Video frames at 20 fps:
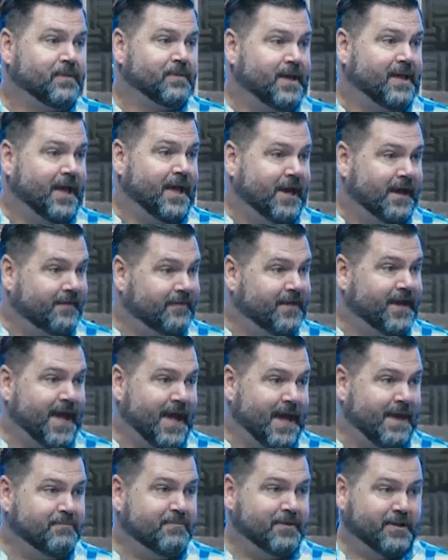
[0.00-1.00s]
And in the
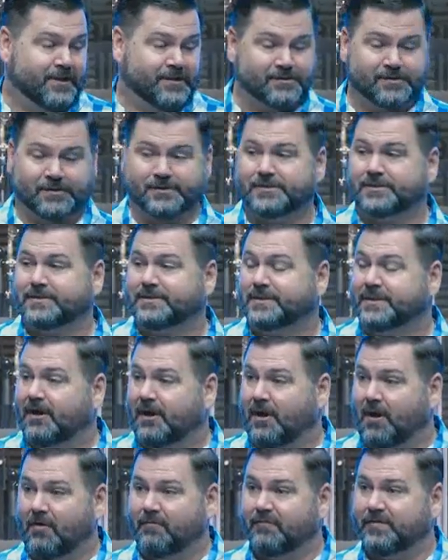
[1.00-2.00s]
ambulance,
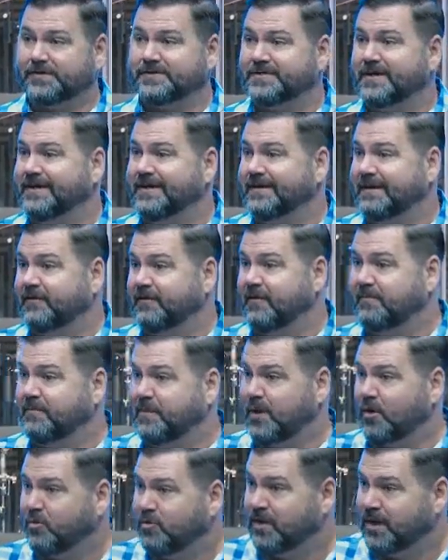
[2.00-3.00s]
all of a sudden the
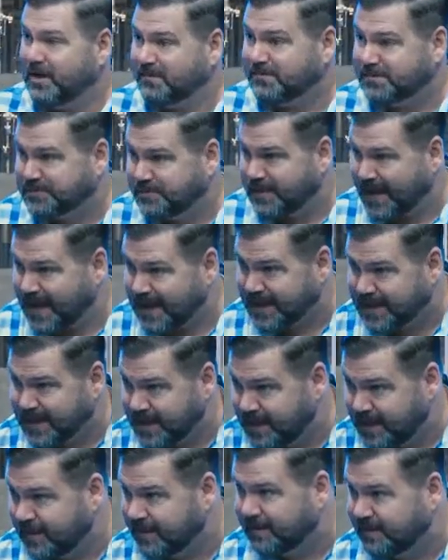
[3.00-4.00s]
bone comes back
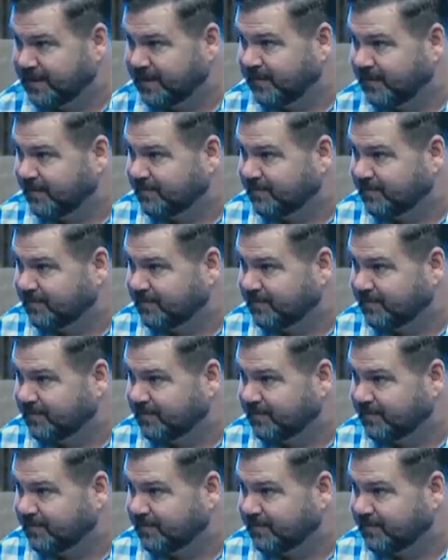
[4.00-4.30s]
in, the